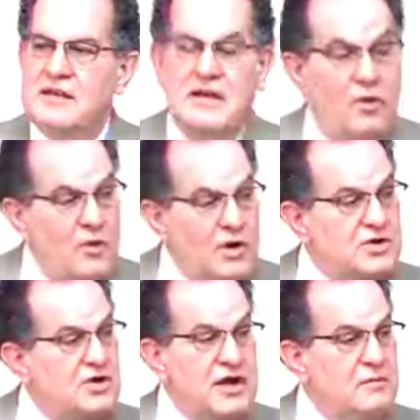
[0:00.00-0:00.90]
And the
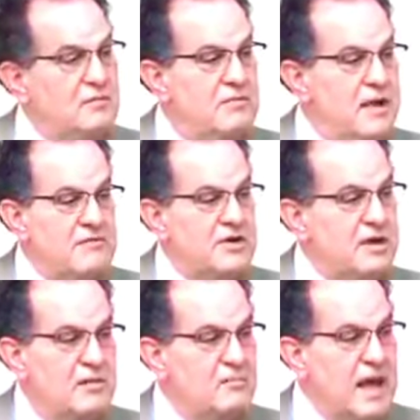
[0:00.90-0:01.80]
Lord took him, never
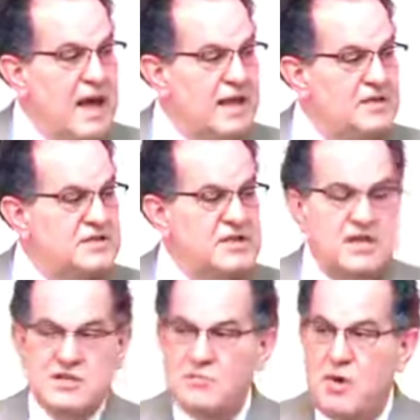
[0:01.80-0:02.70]
to come back. His
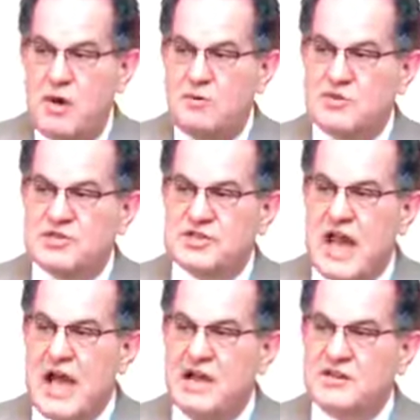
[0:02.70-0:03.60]
testimony was
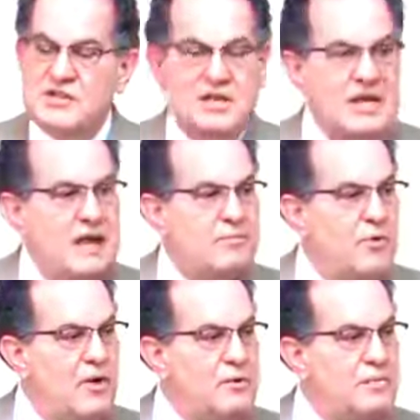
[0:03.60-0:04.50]
silenced at
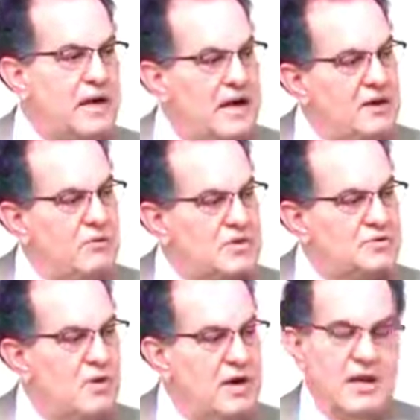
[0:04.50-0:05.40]
that point, but here
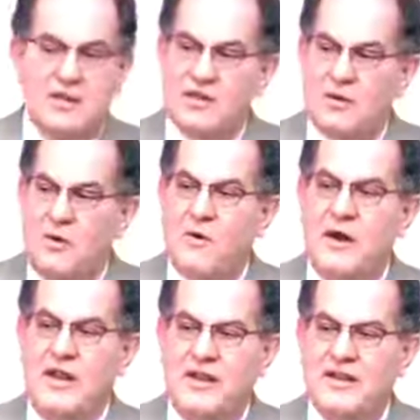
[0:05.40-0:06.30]
was one that the
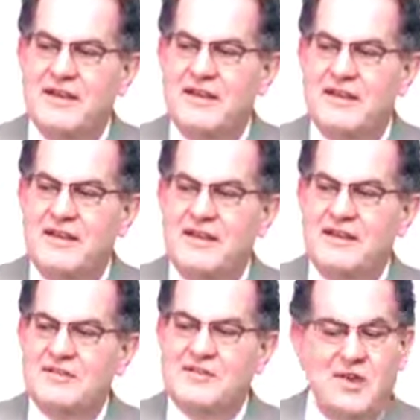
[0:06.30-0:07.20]
Lord
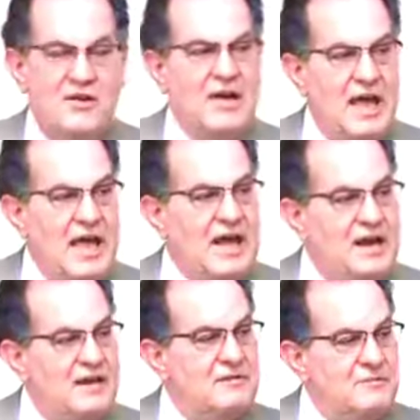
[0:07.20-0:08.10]
still
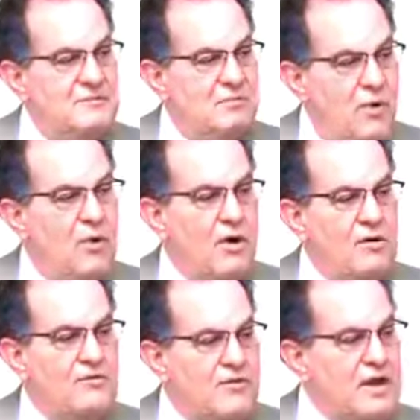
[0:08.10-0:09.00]
had
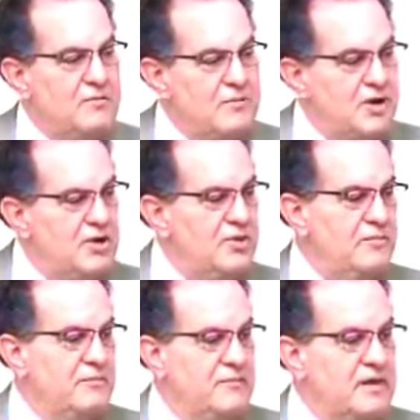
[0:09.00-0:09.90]
more for him to
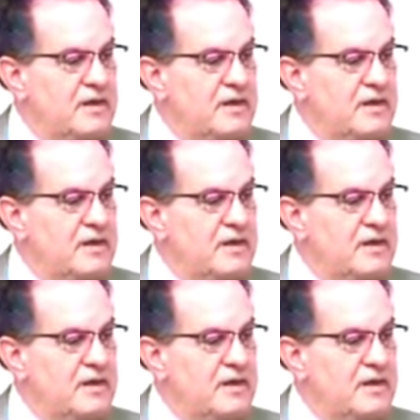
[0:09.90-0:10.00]
do.